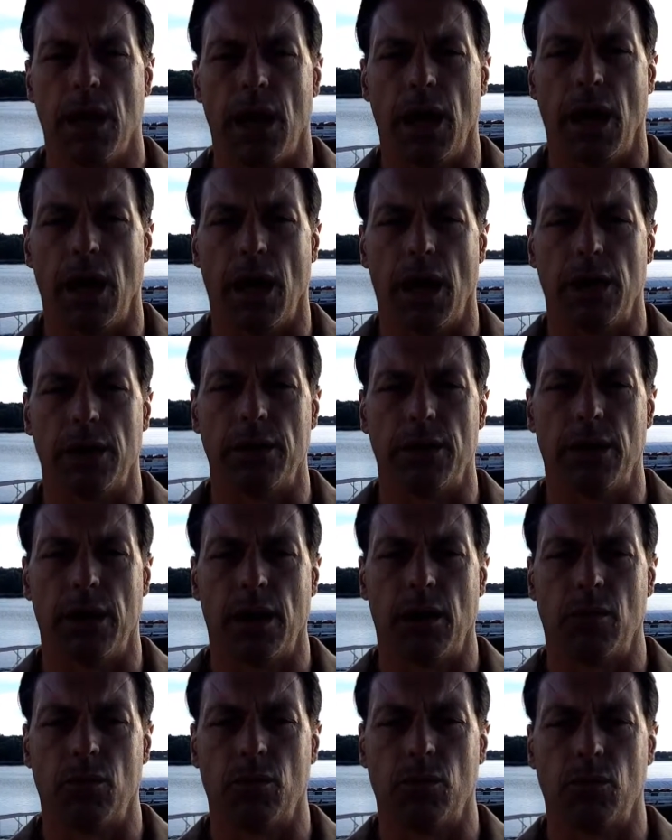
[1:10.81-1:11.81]
and
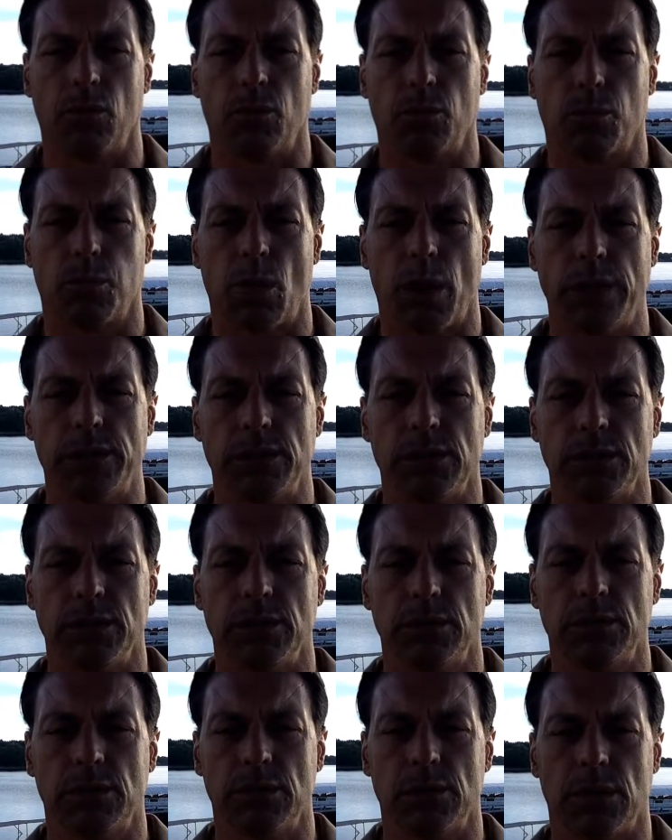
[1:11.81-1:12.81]
uh,
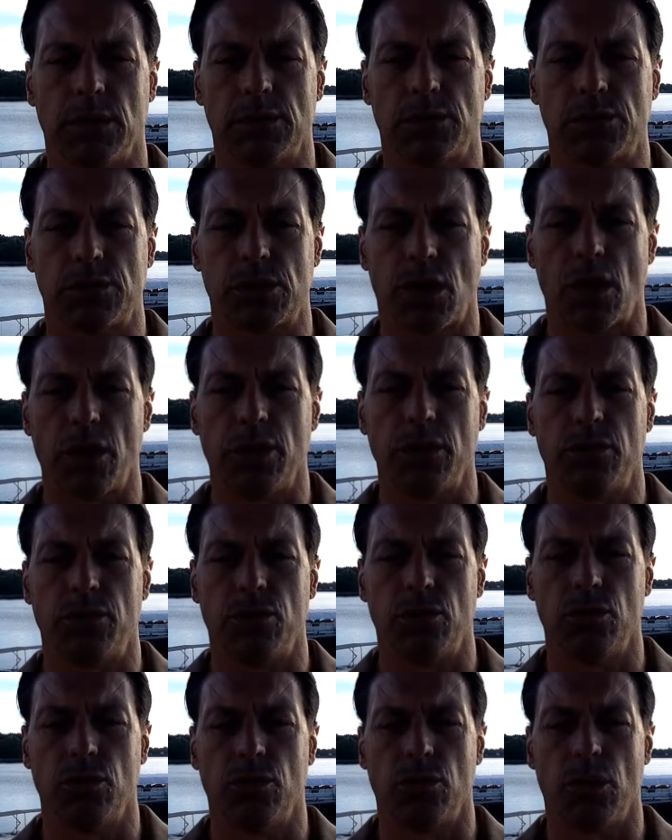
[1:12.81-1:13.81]
pricing is starting
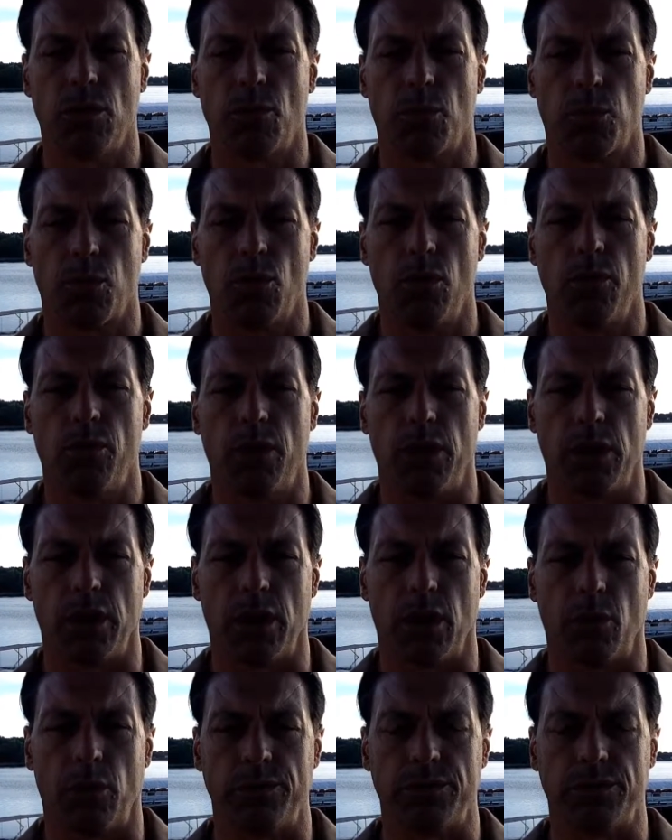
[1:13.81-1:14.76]
to improve in here.